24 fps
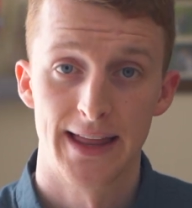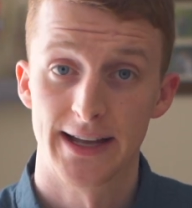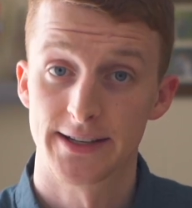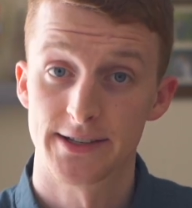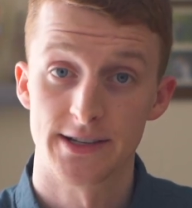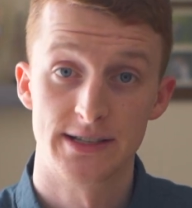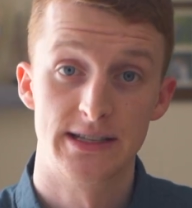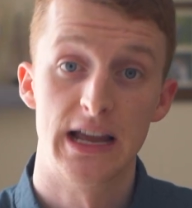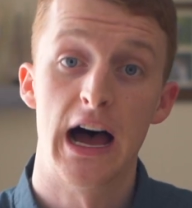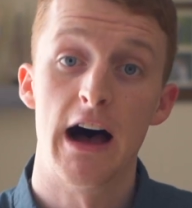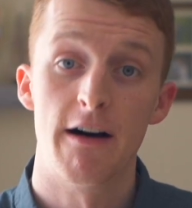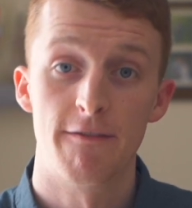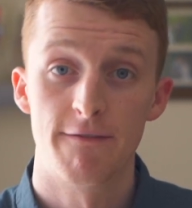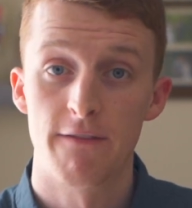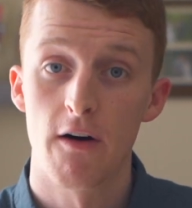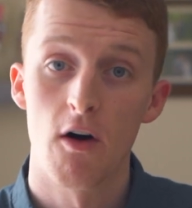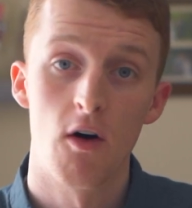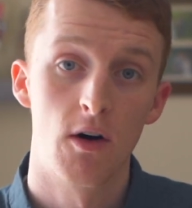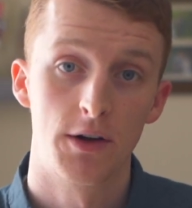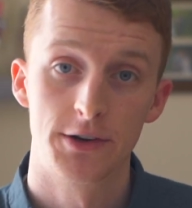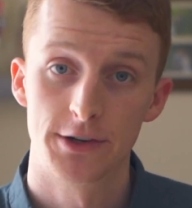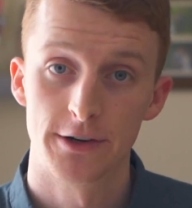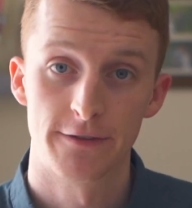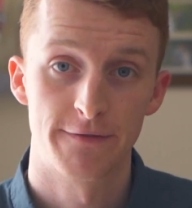That does not
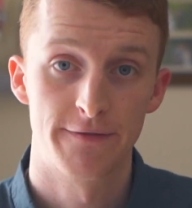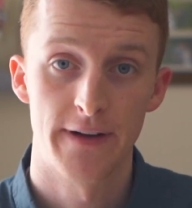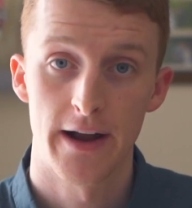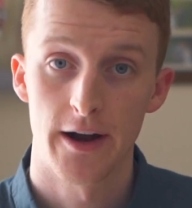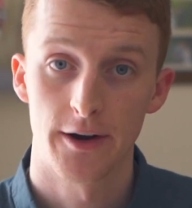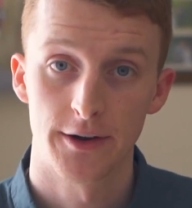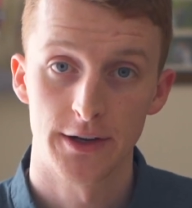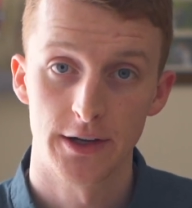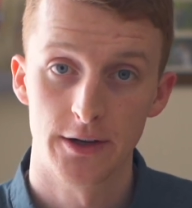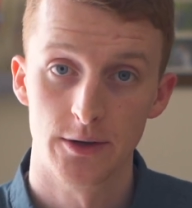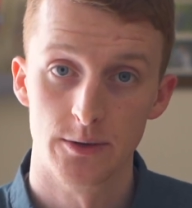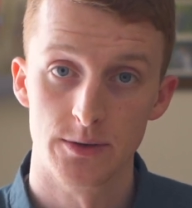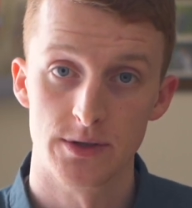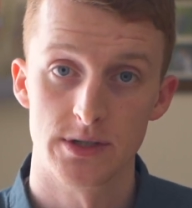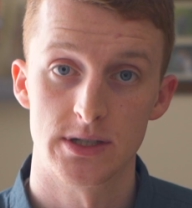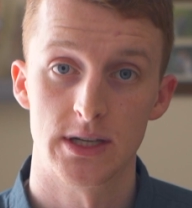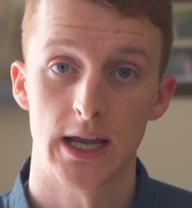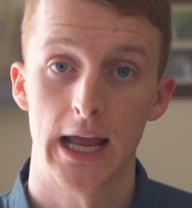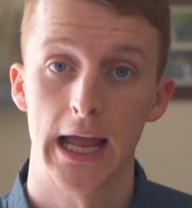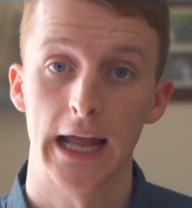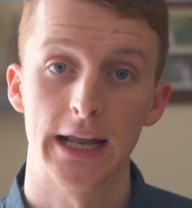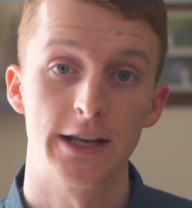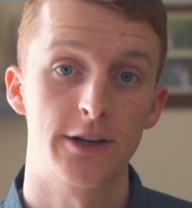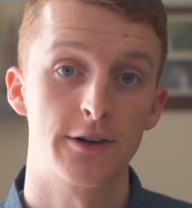fall under fair use,
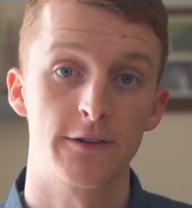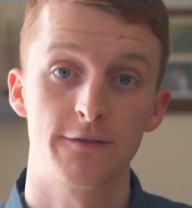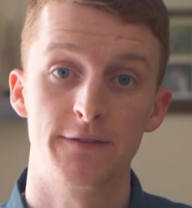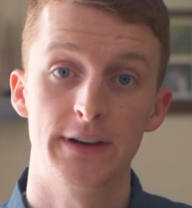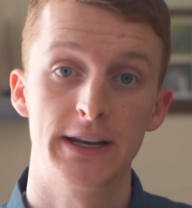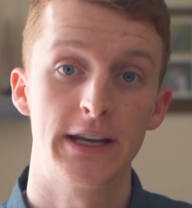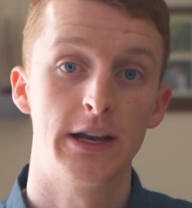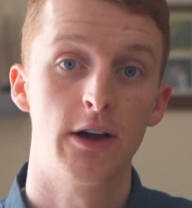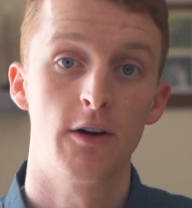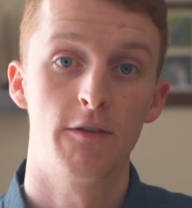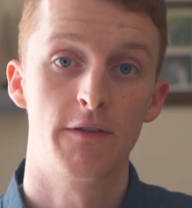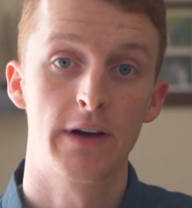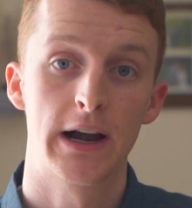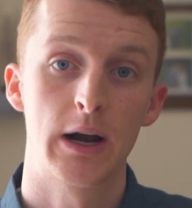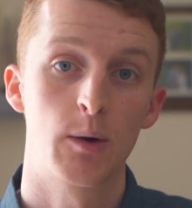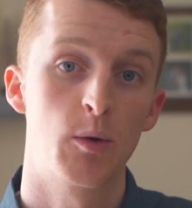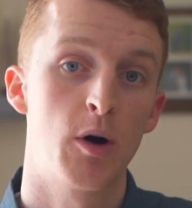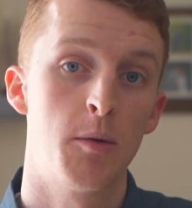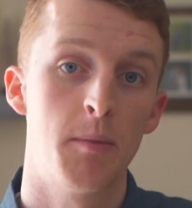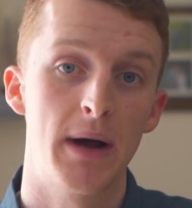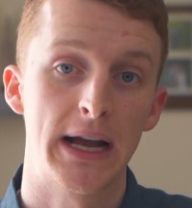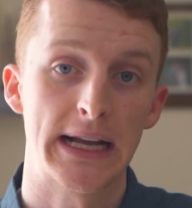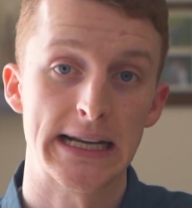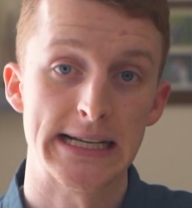and your video very
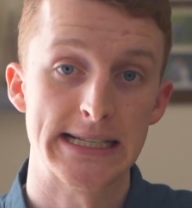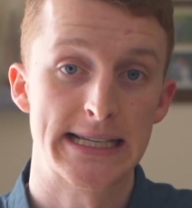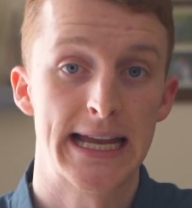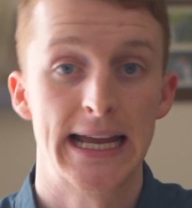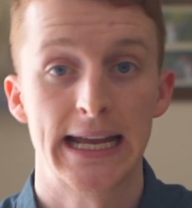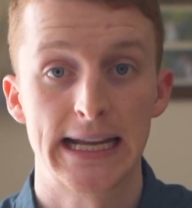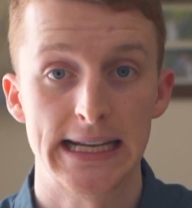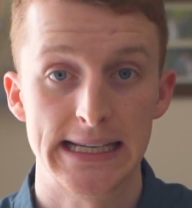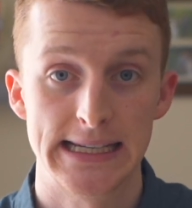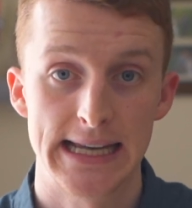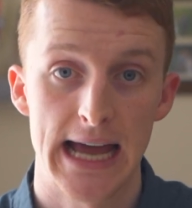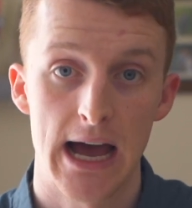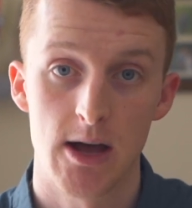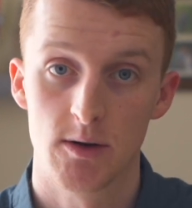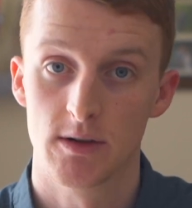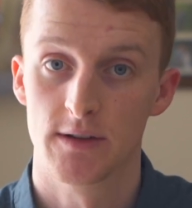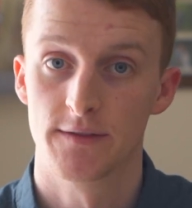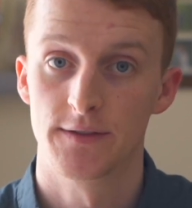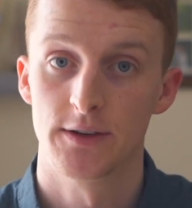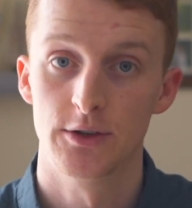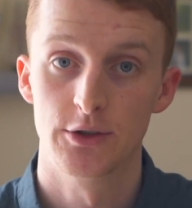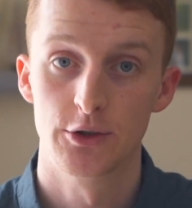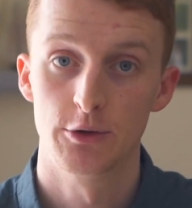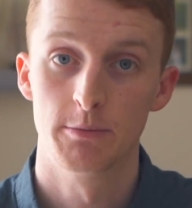well might get taken down
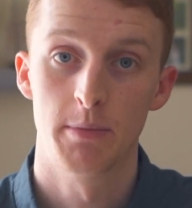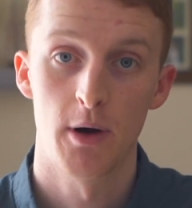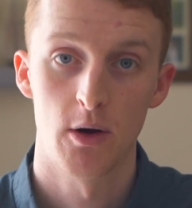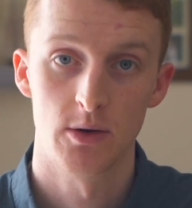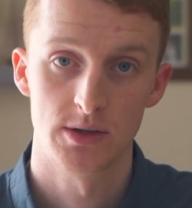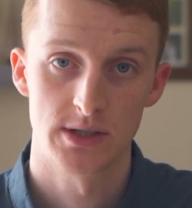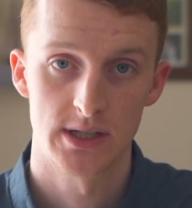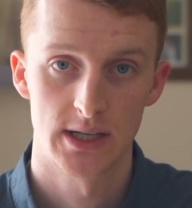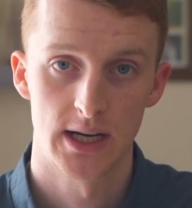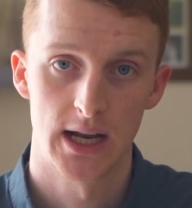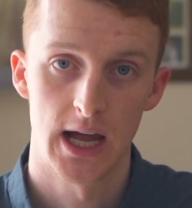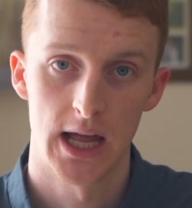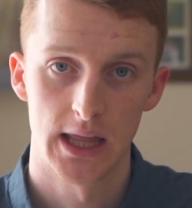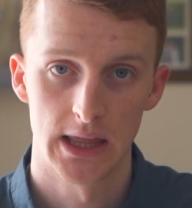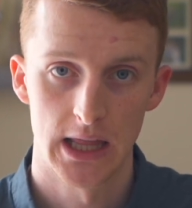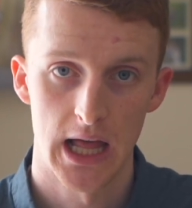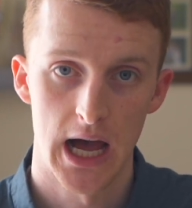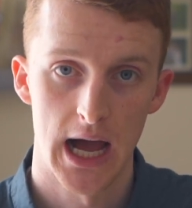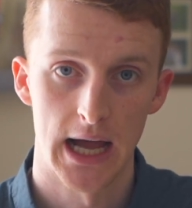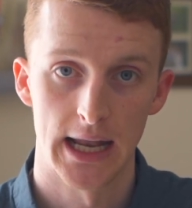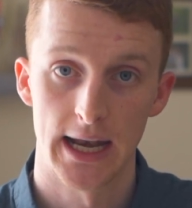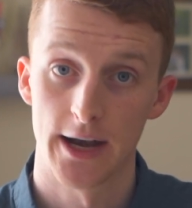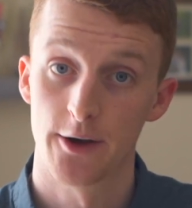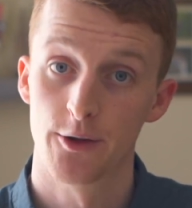if you do post it
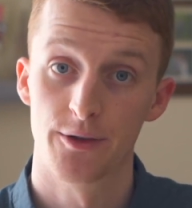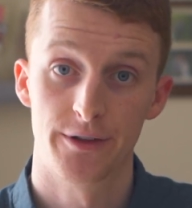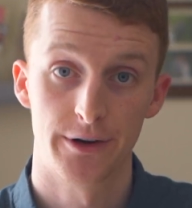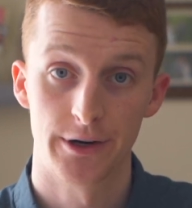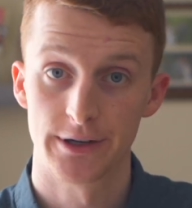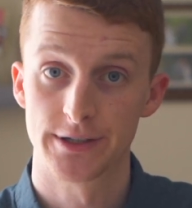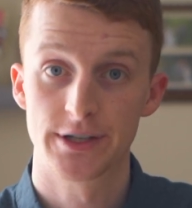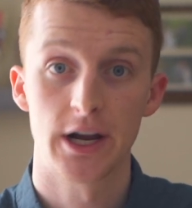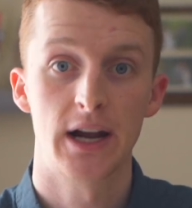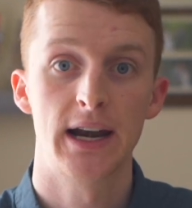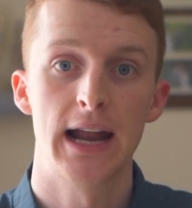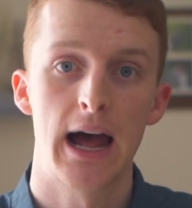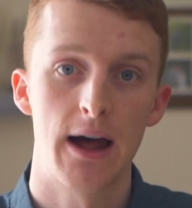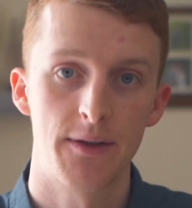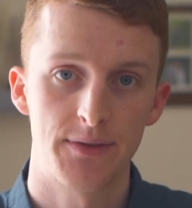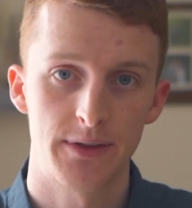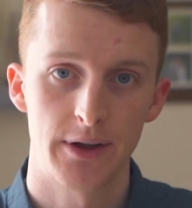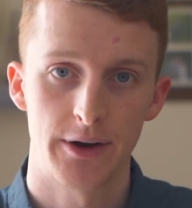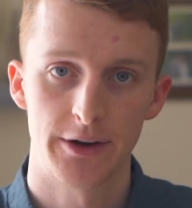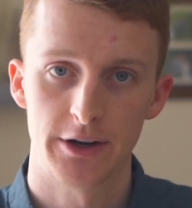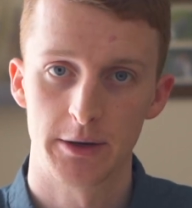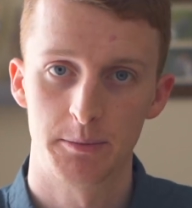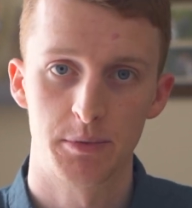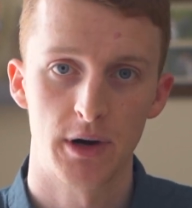online. I know there are a ton out
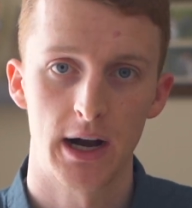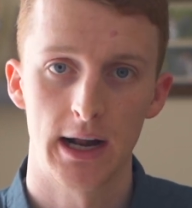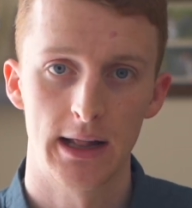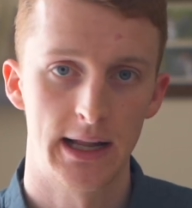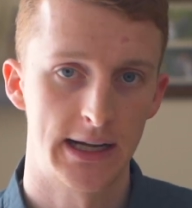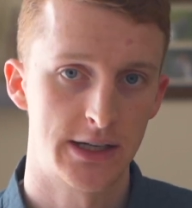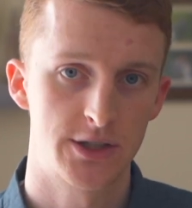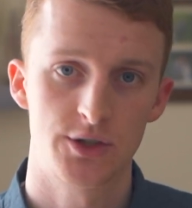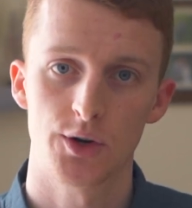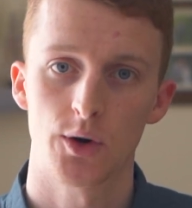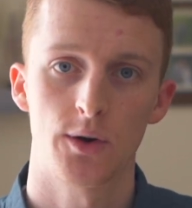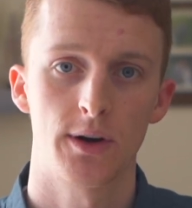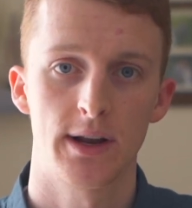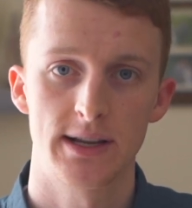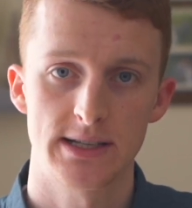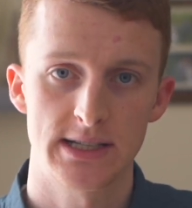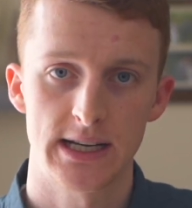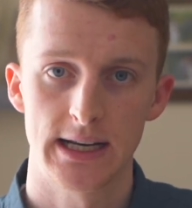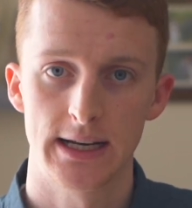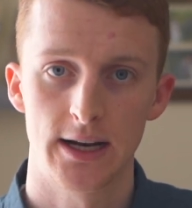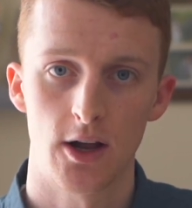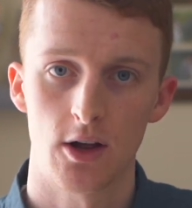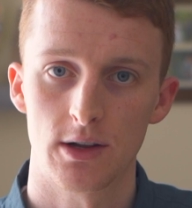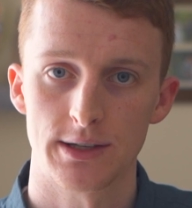there, you're probably like, Jordan, I
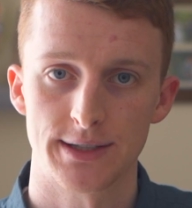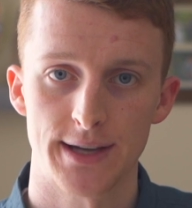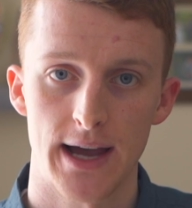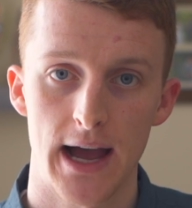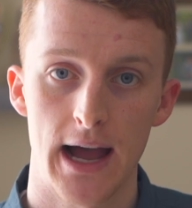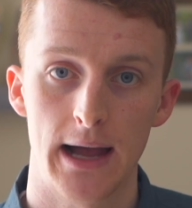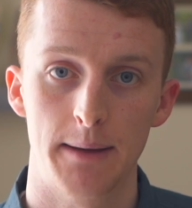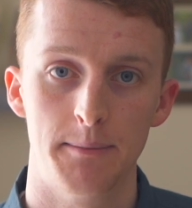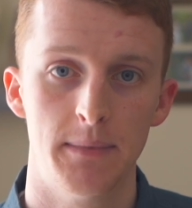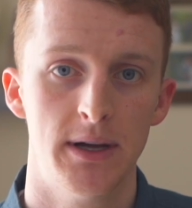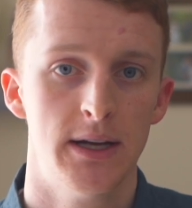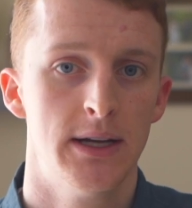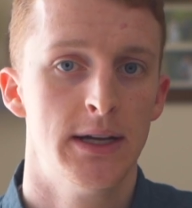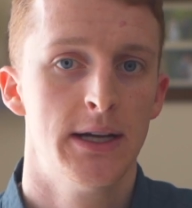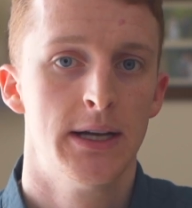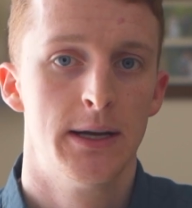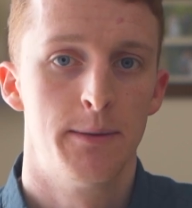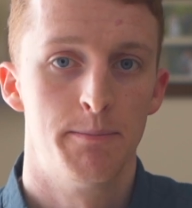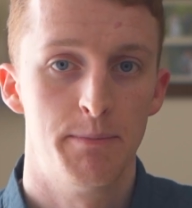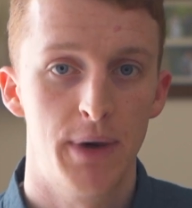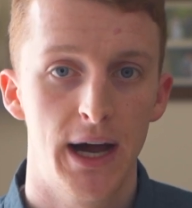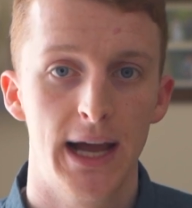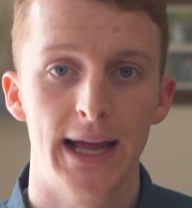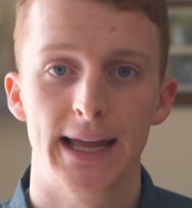see it all the time,
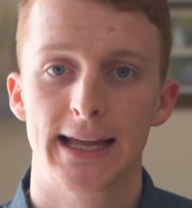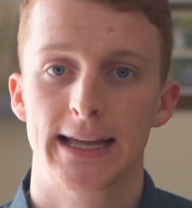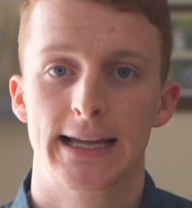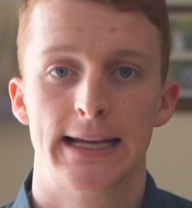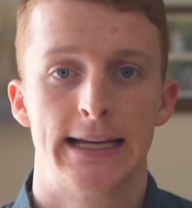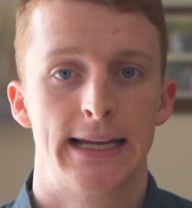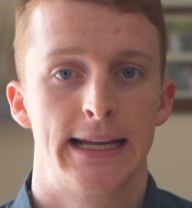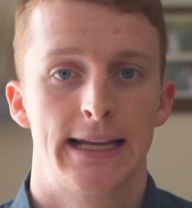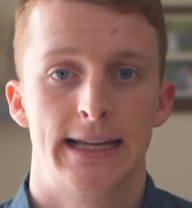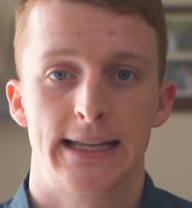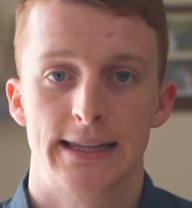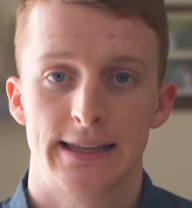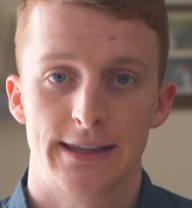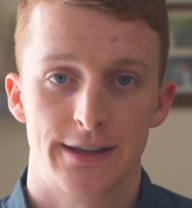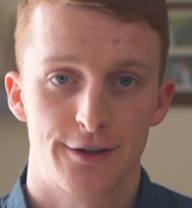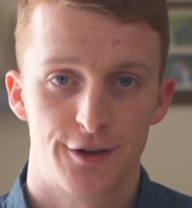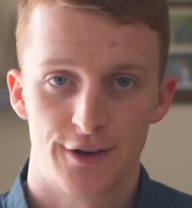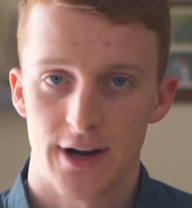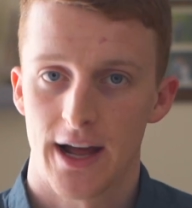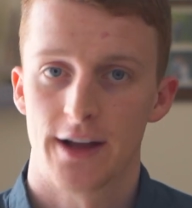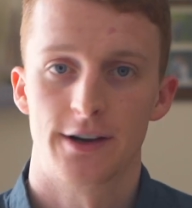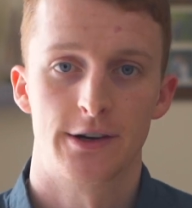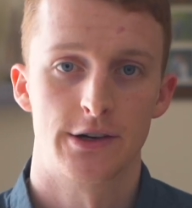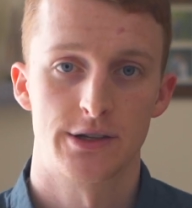but they're
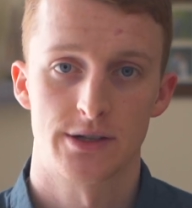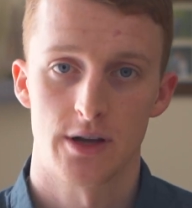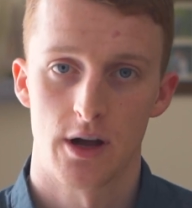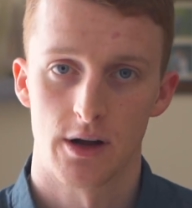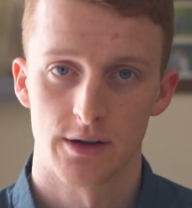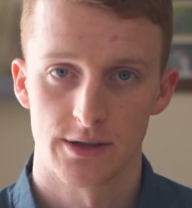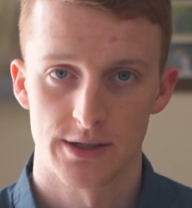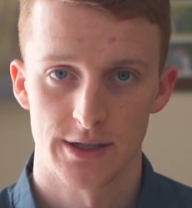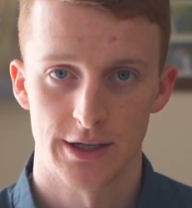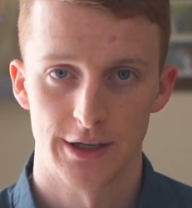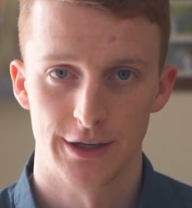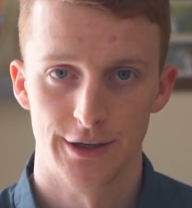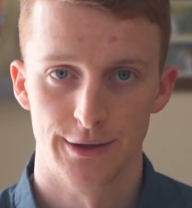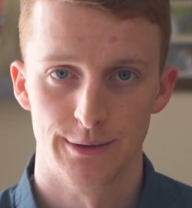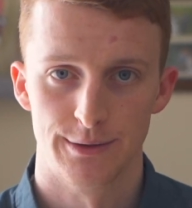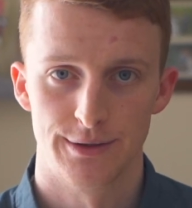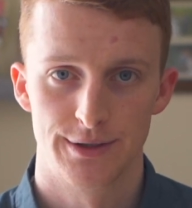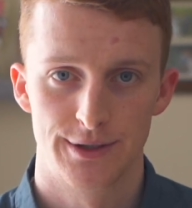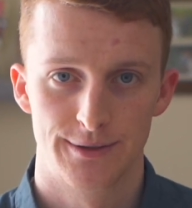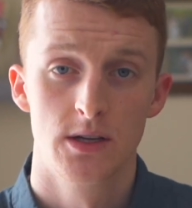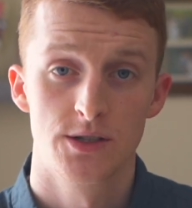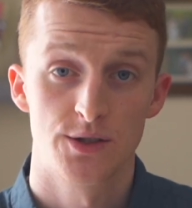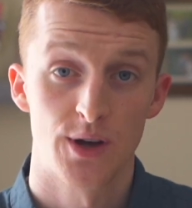not your songs to use.